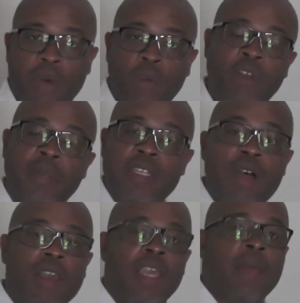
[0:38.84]
We've been
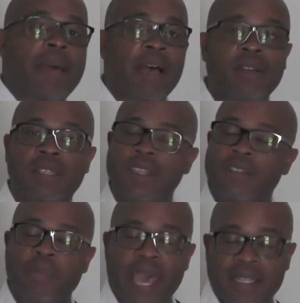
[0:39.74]
talking about
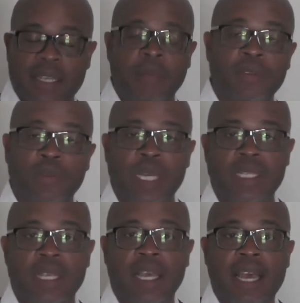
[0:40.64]
this past couple of
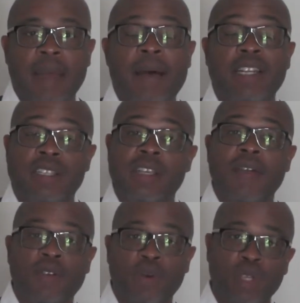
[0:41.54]
weeks about
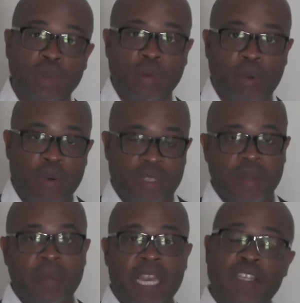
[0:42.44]
discover who you were born to be.